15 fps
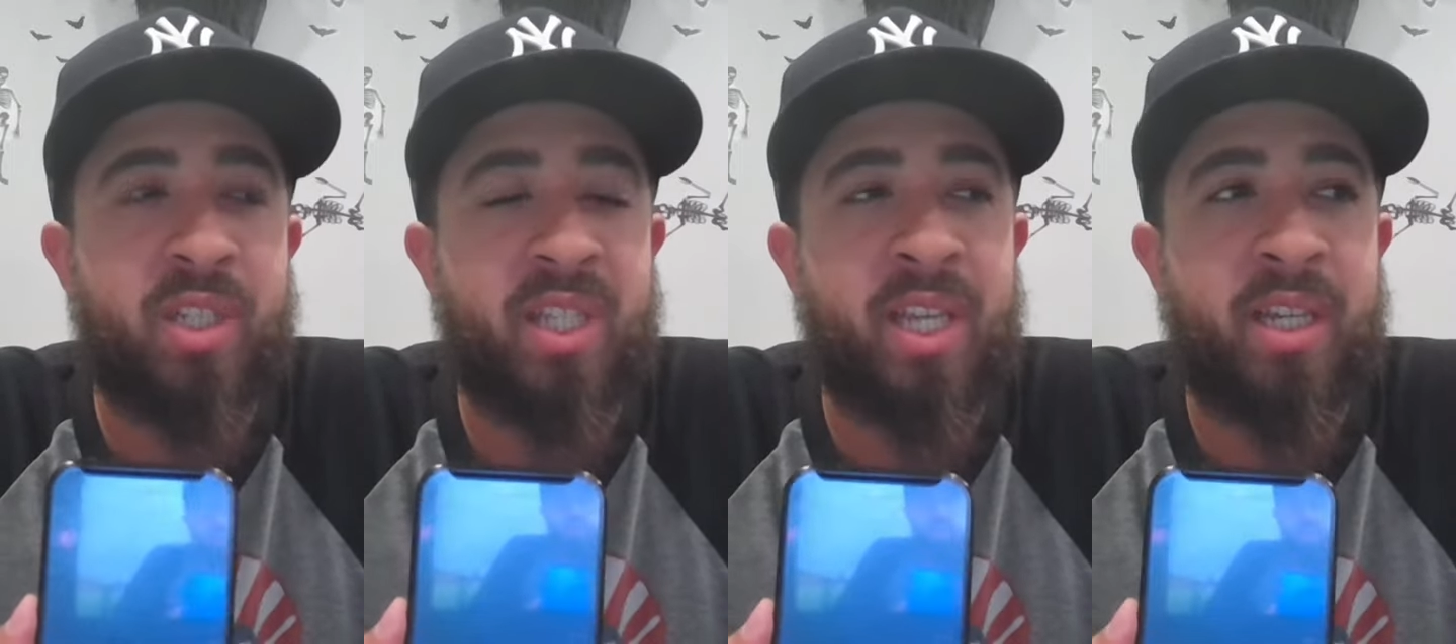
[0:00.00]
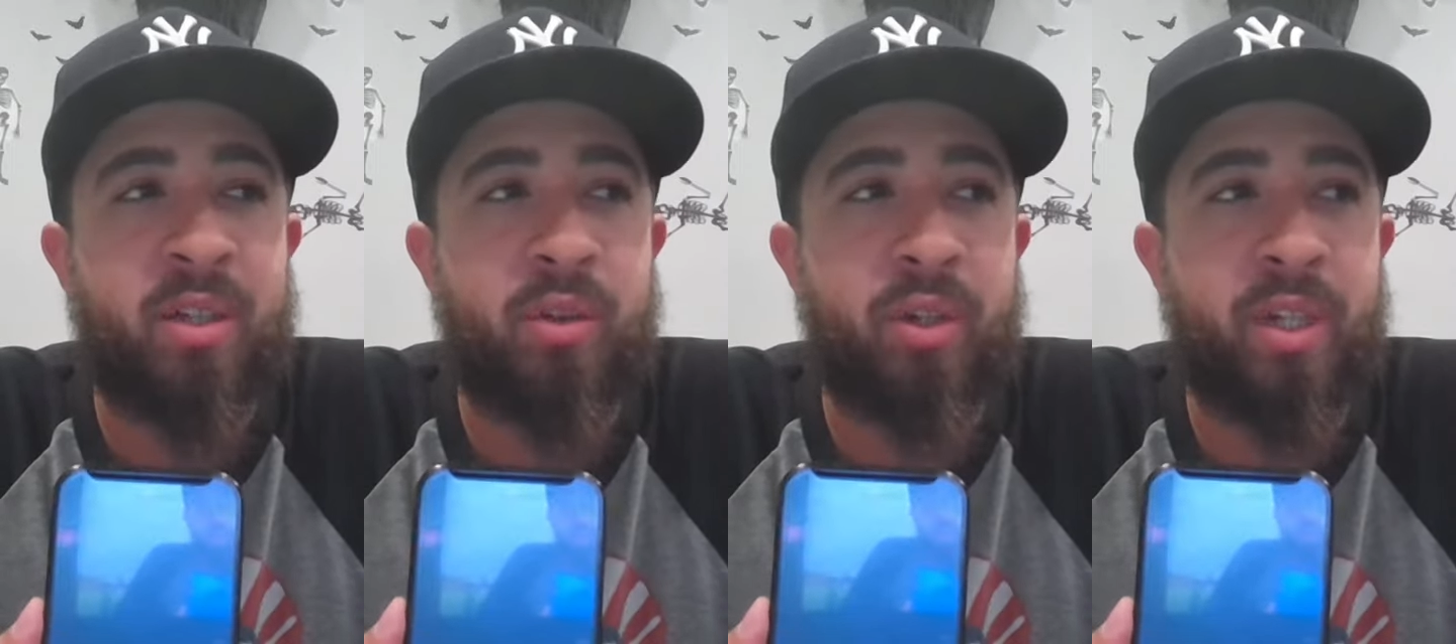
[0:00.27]
take a
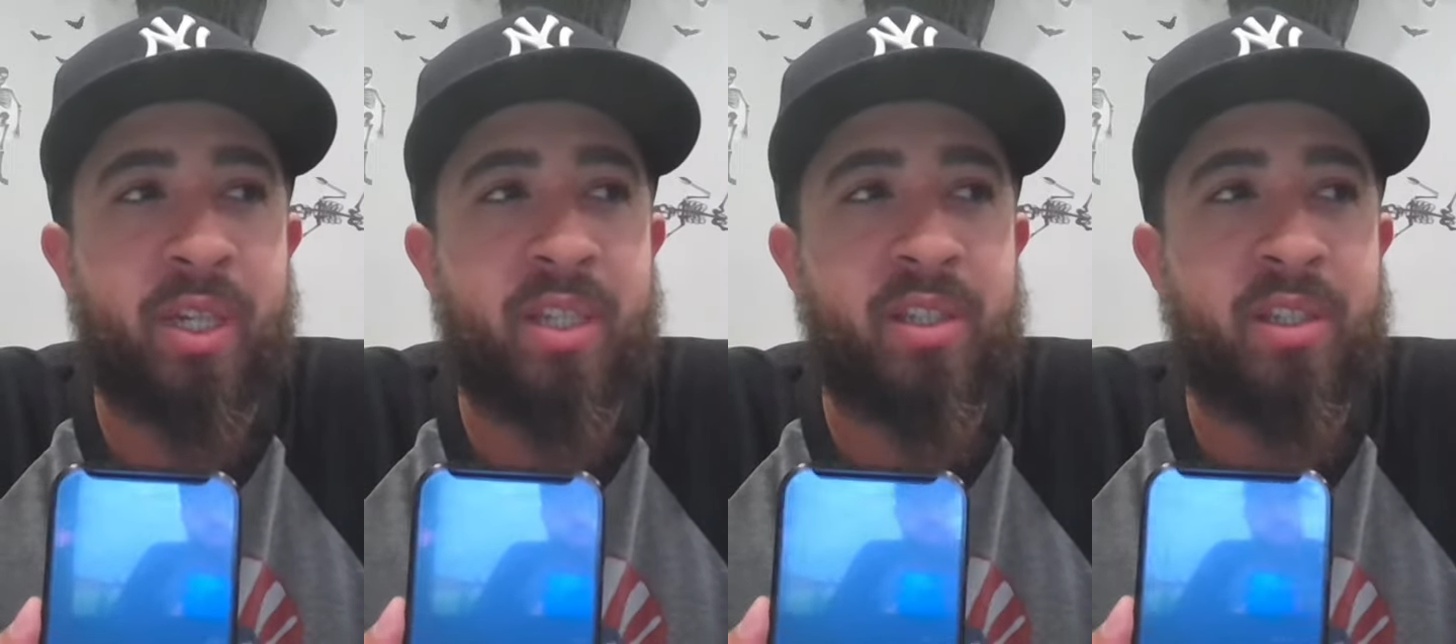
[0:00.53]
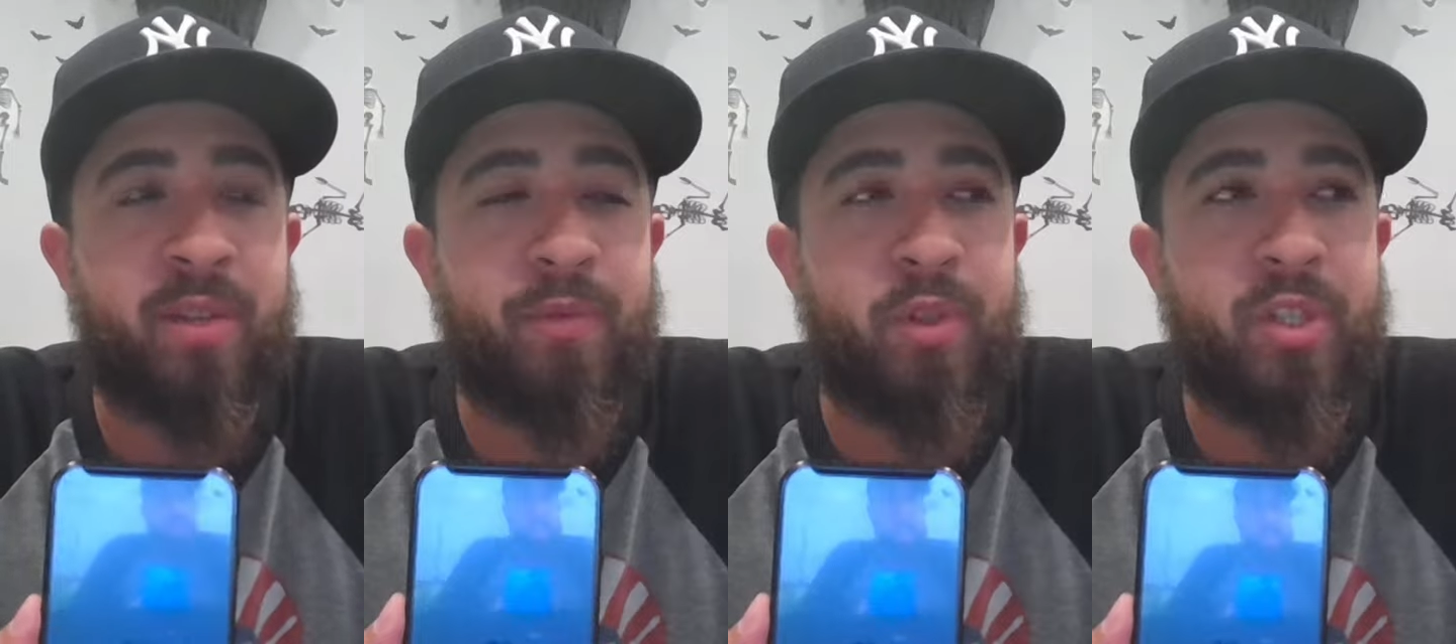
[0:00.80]
look and see
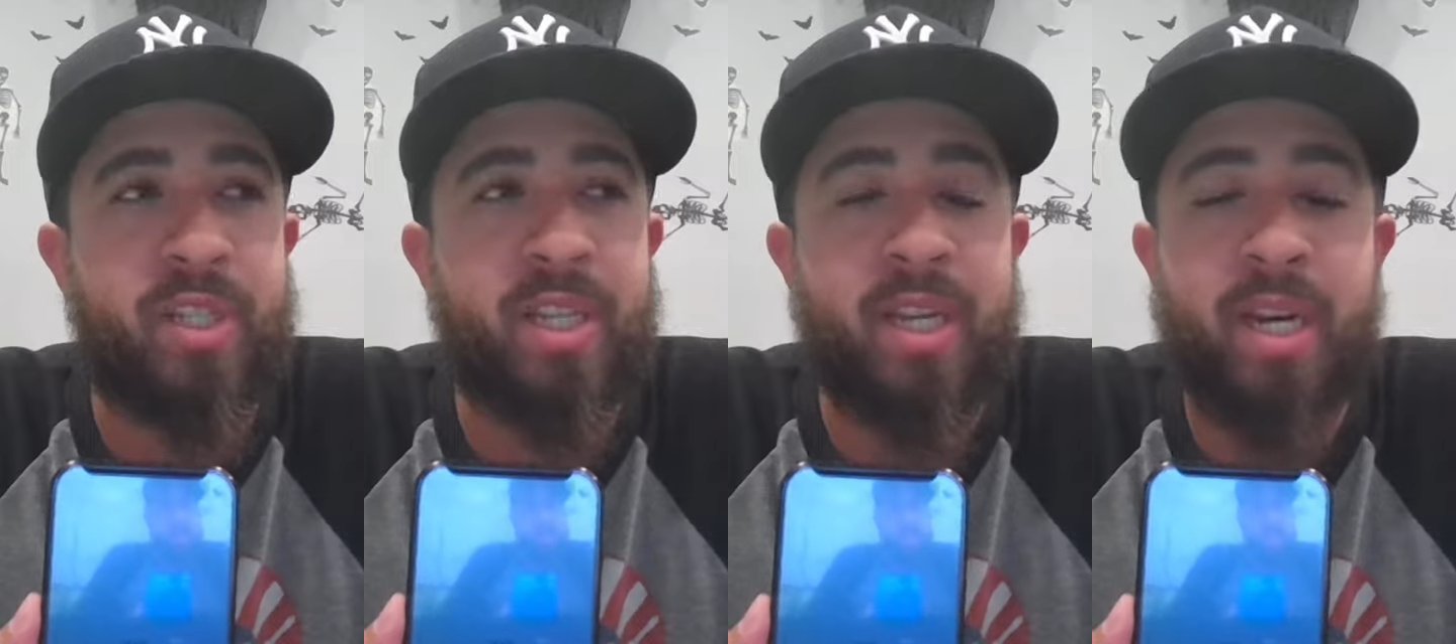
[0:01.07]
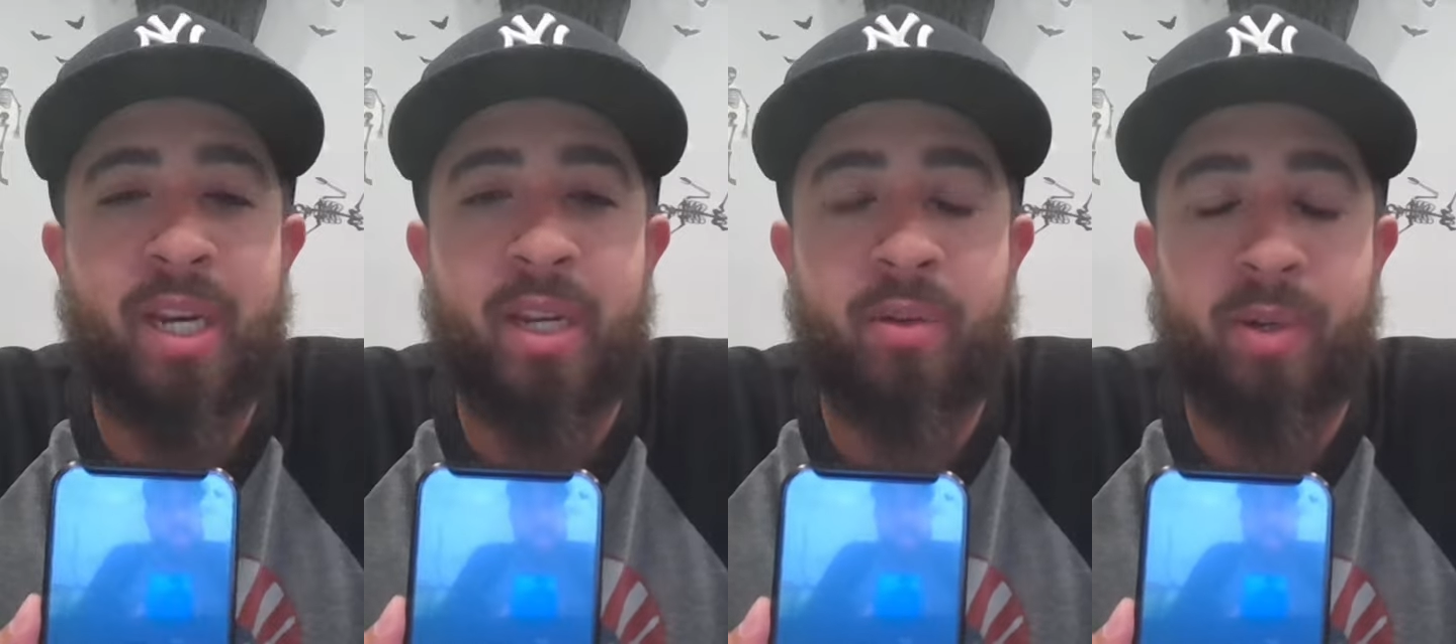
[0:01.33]
if you see it
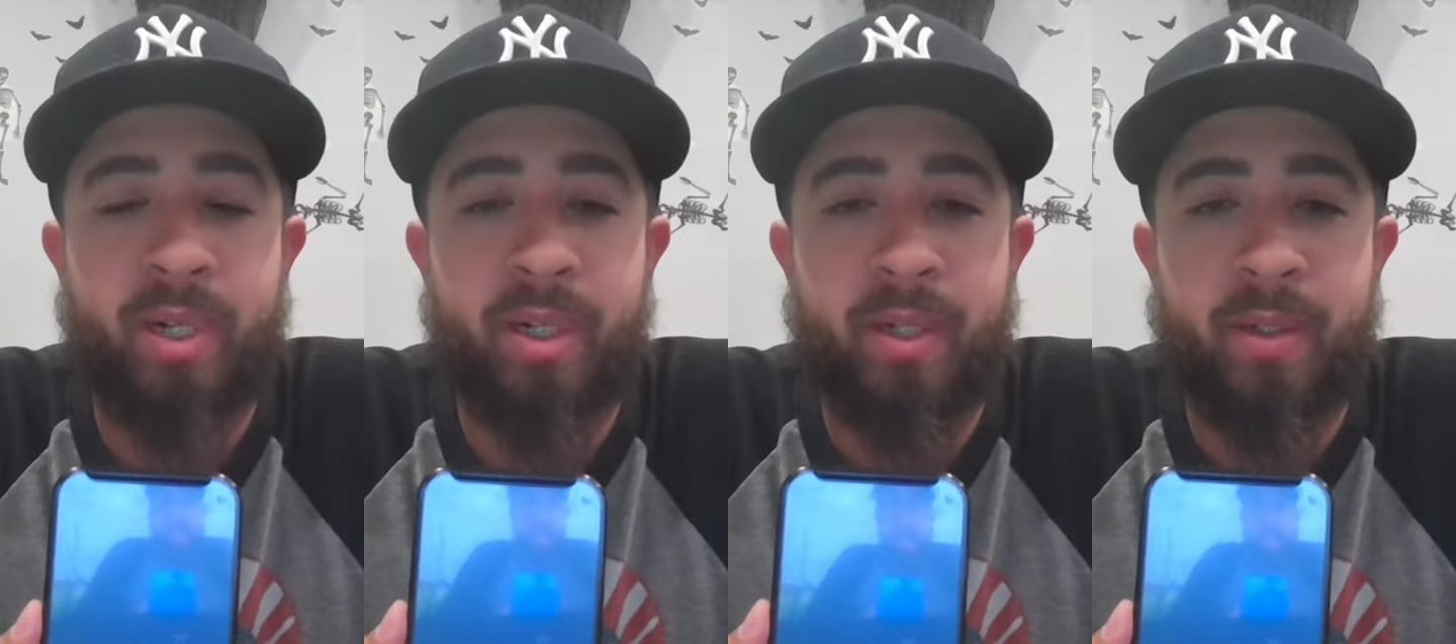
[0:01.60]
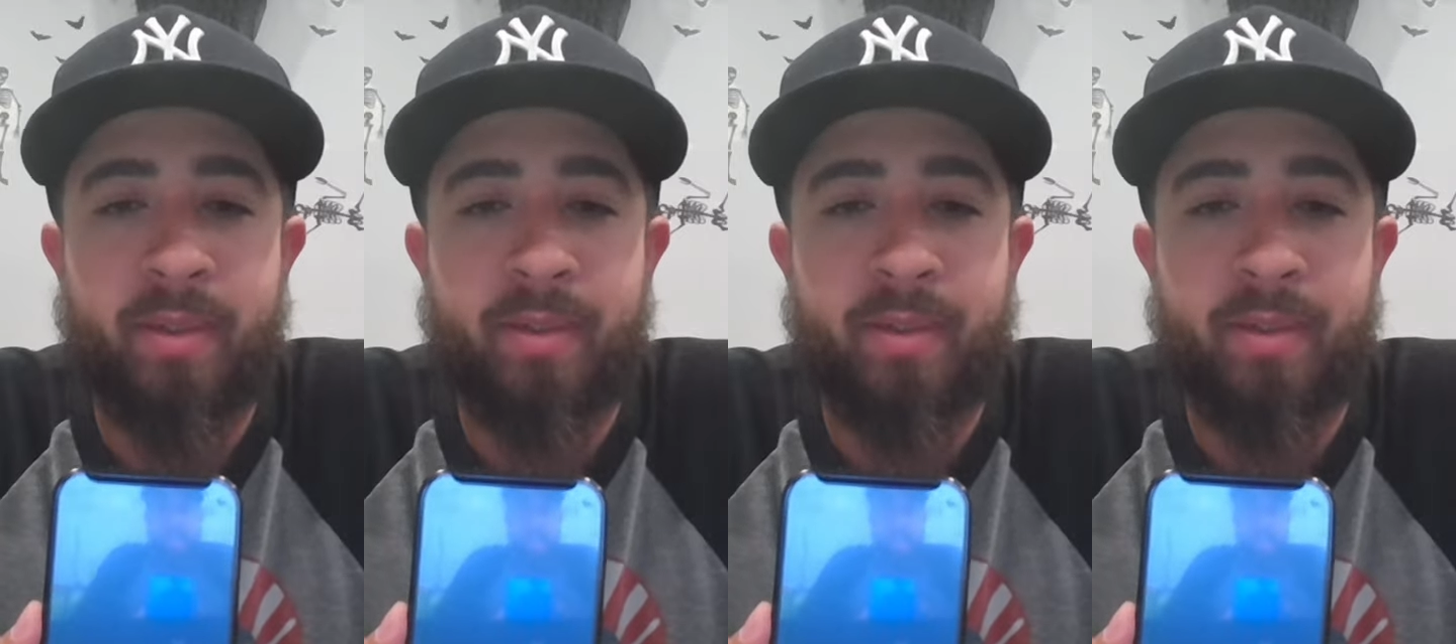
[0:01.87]
anywhere.